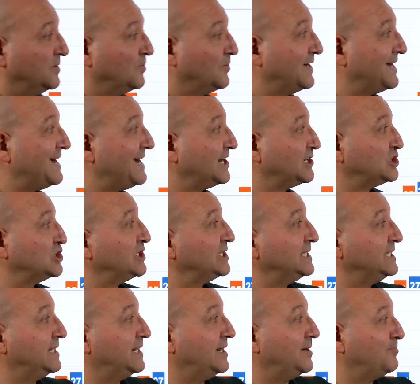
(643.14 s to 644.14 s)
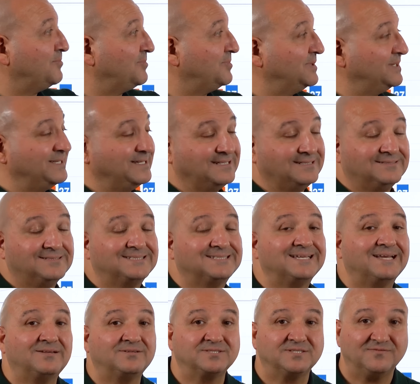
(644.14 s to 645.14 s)
we're actually up in
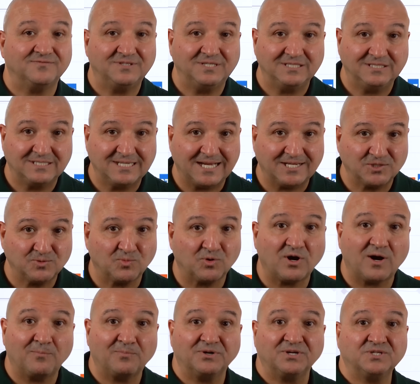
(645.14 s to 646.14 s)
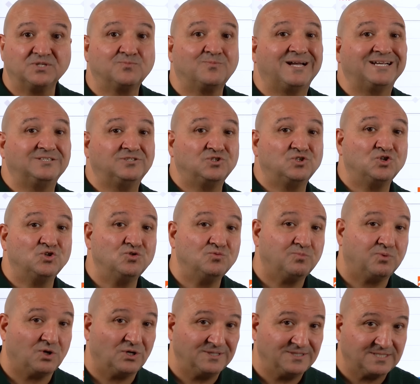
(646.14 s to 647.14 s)
sales of detached properties by
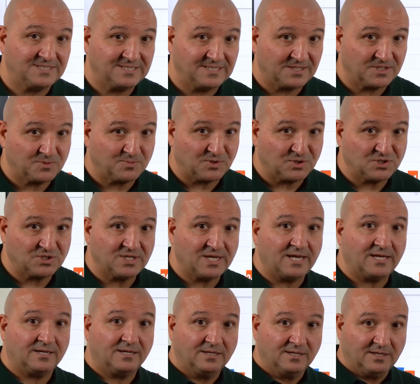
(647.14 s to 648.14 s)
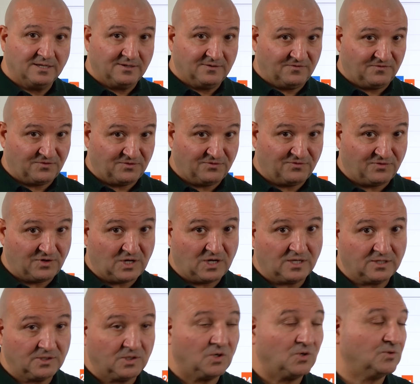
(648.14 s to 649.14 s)
2.6% for
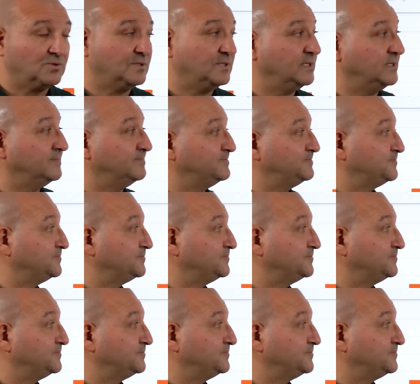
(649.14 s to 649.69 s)
Vaughan only.